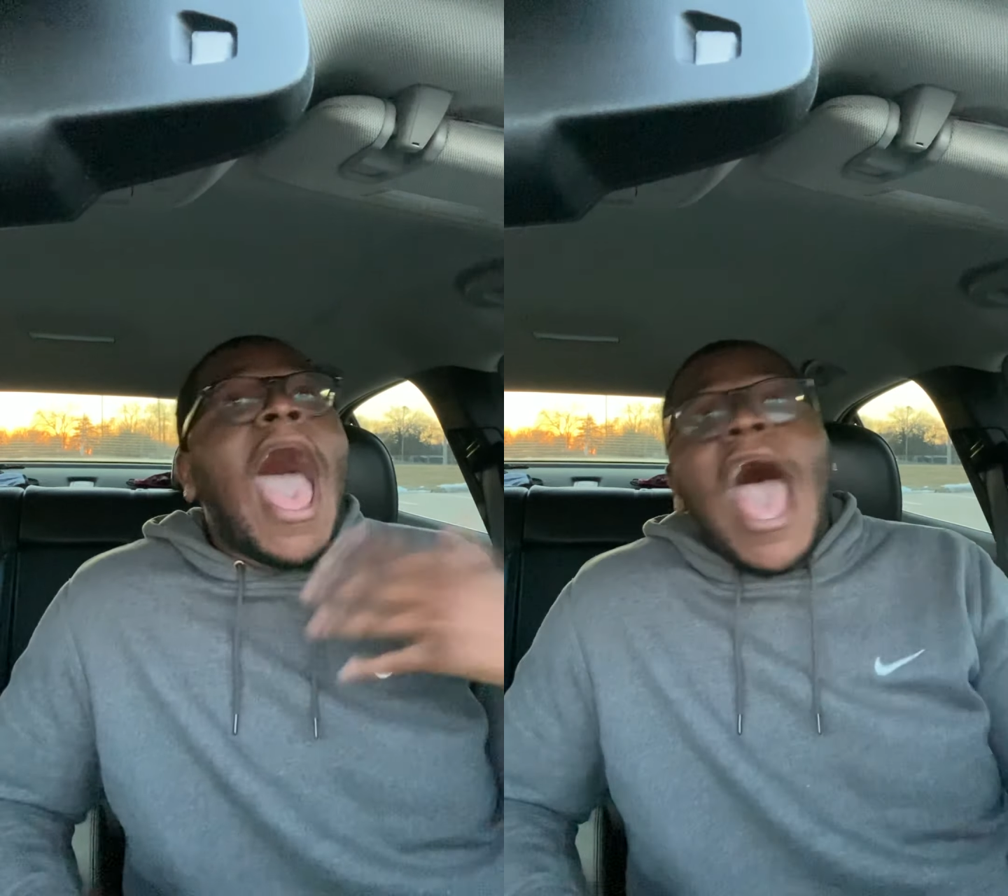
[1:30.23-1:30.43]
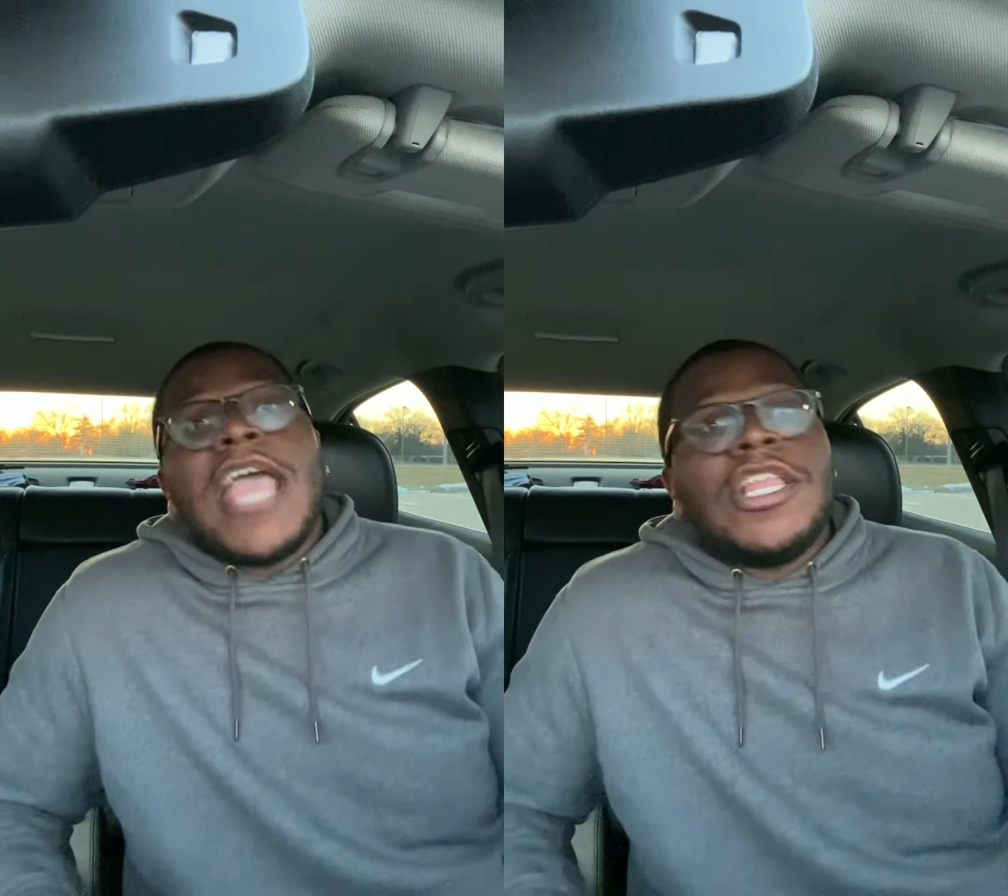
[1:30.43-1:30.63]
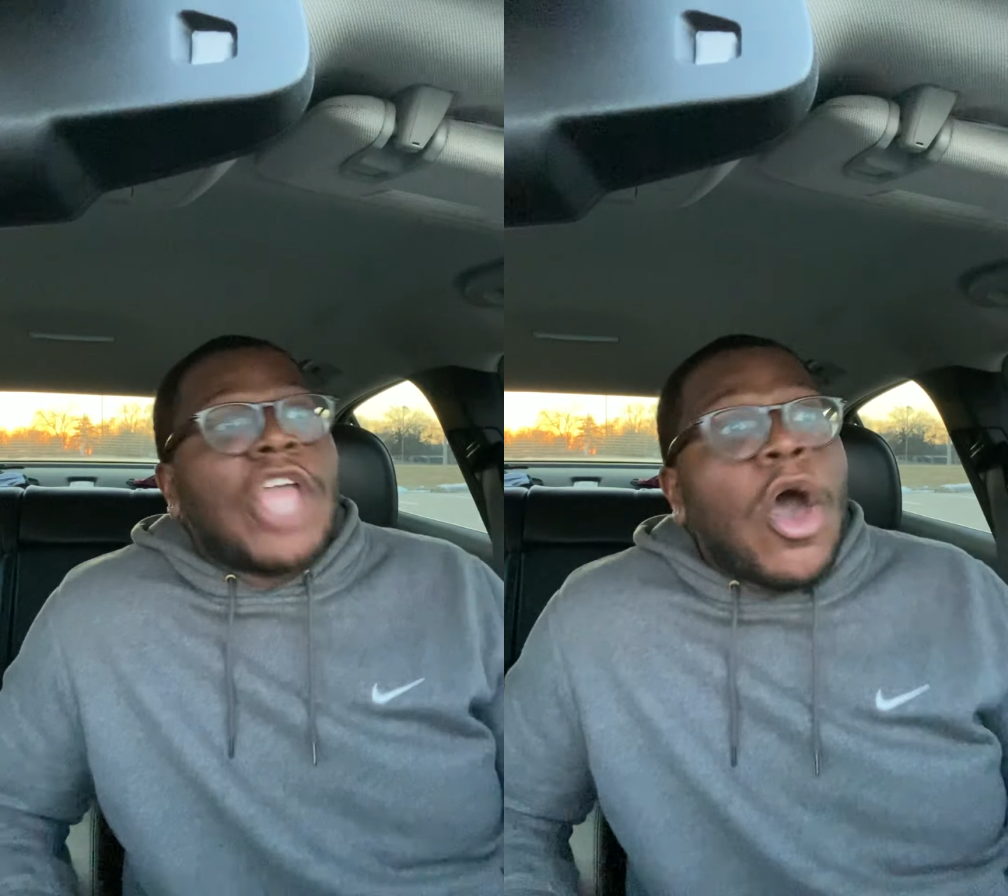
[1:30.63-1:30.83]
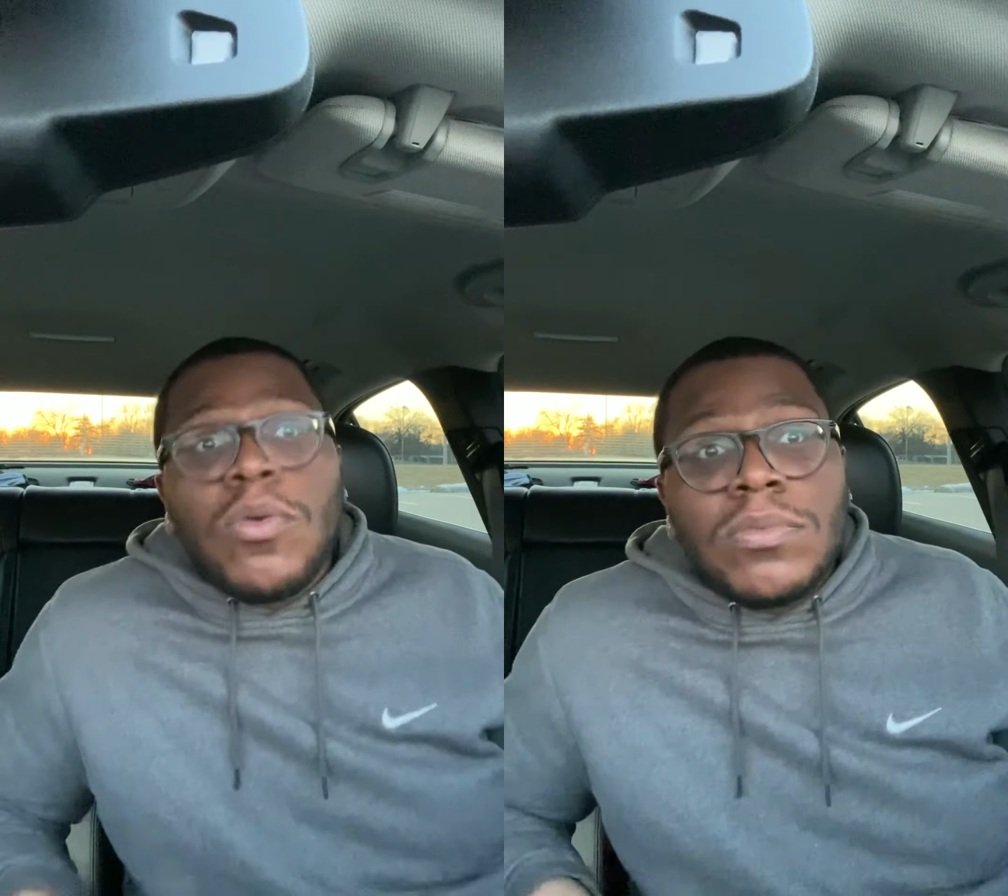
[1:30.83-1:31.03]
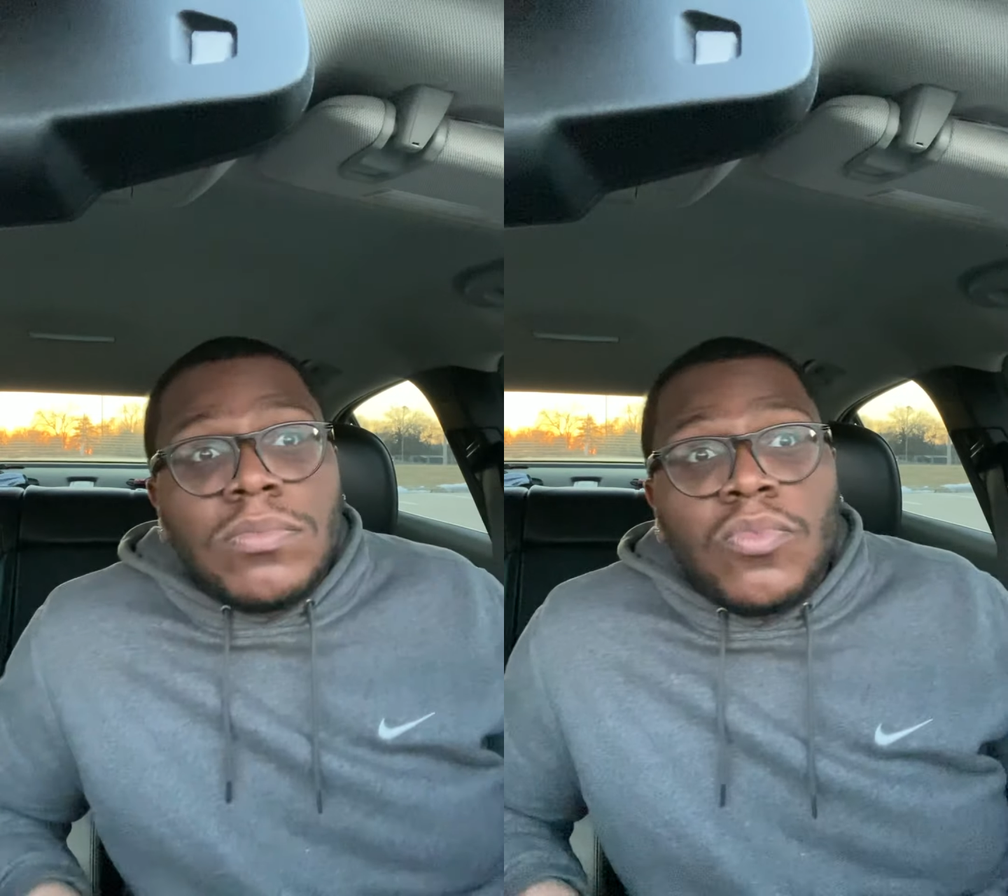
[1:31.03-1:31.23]
I
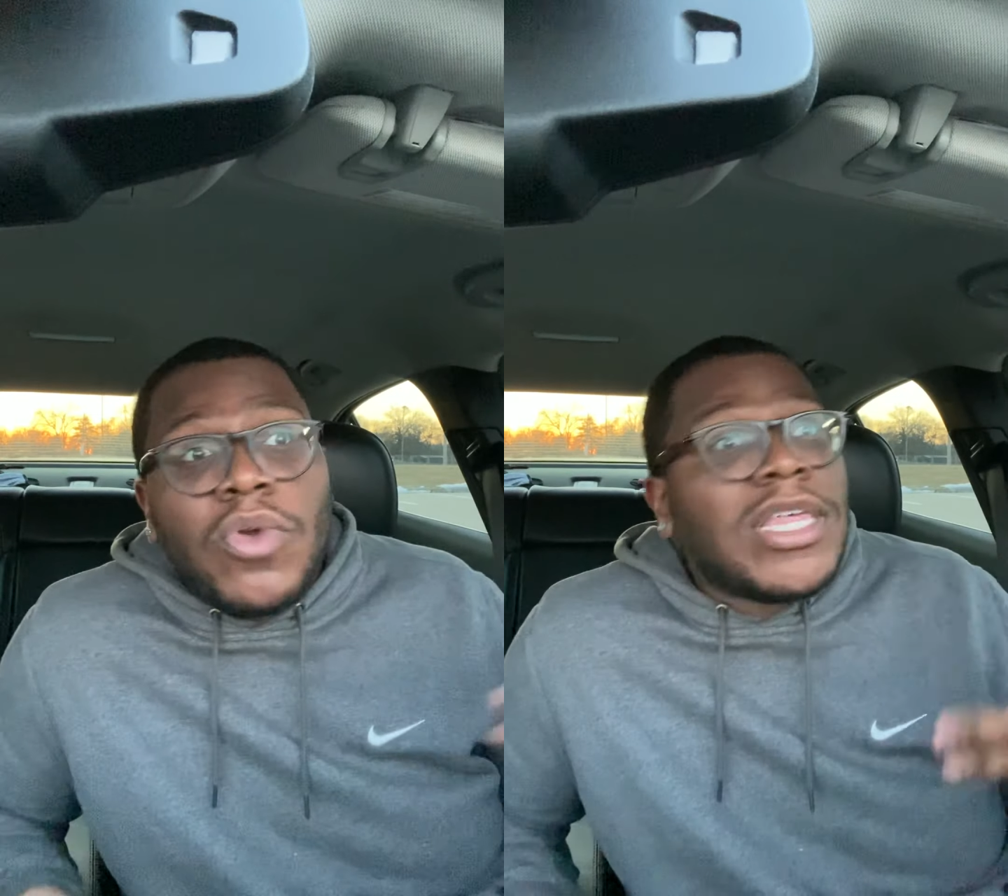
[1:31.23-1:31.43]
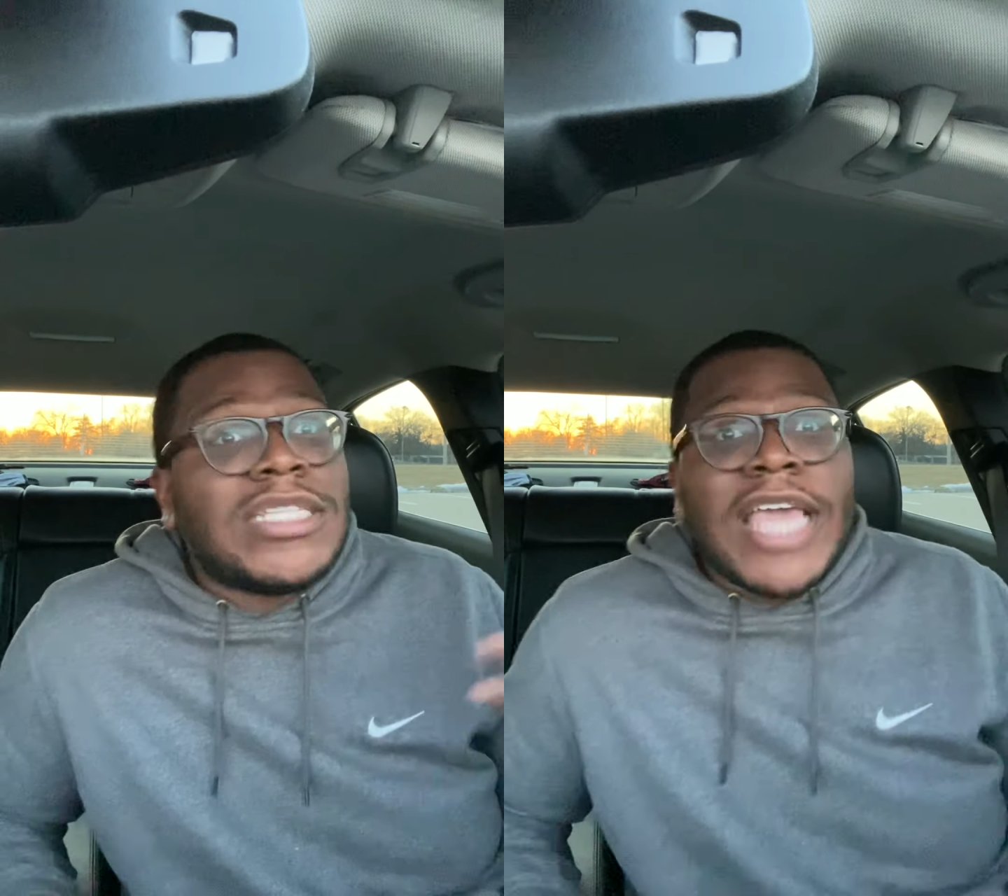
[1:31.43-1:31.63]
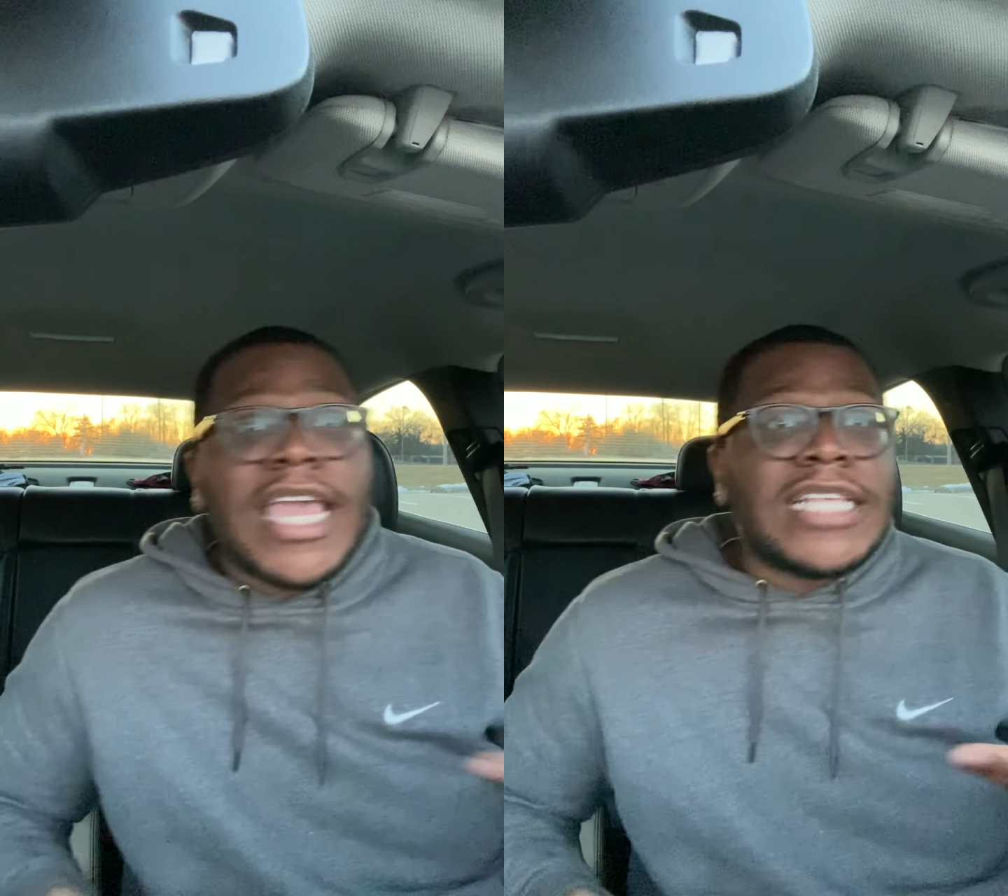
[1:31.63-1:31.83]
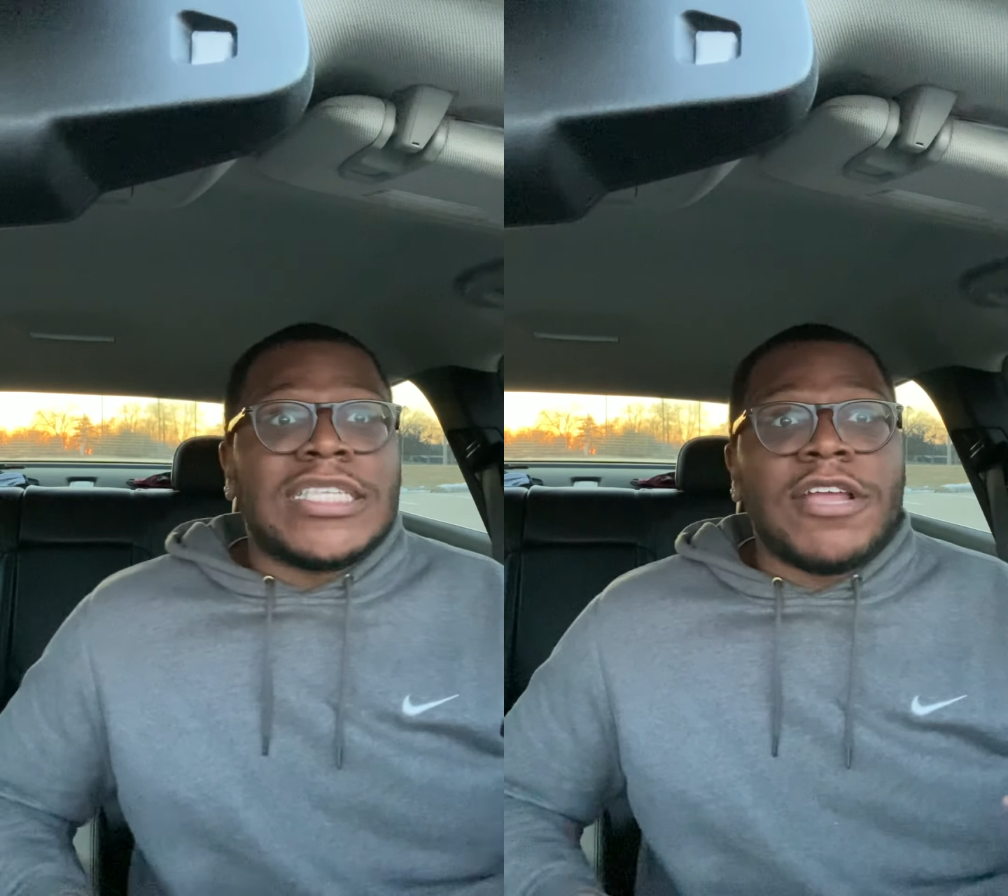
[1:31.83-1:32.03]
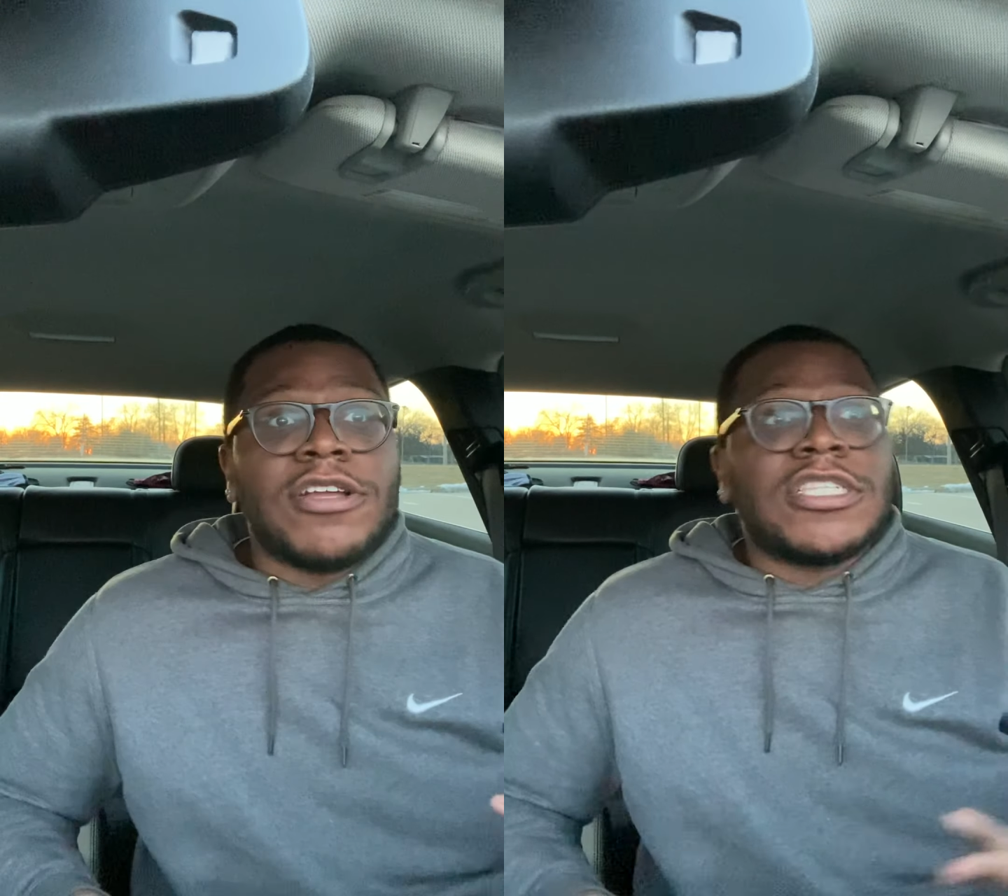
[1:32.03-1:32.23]
don't really take it
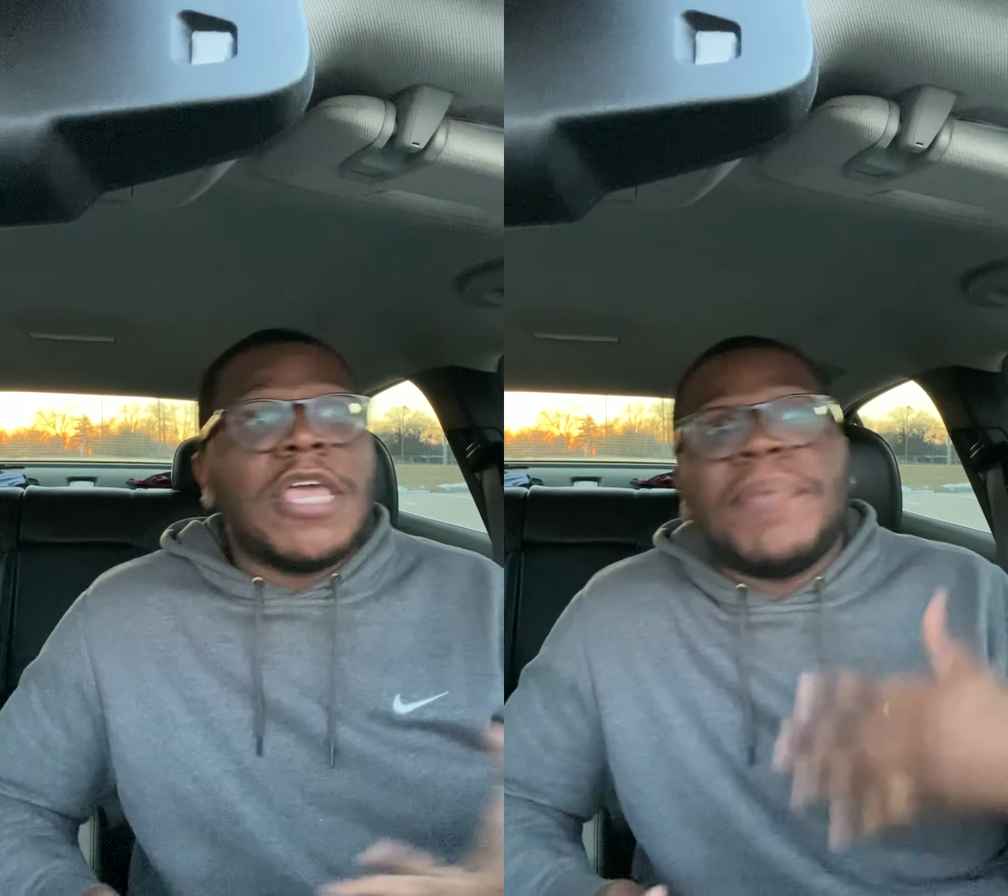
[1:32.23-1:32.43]
seriously,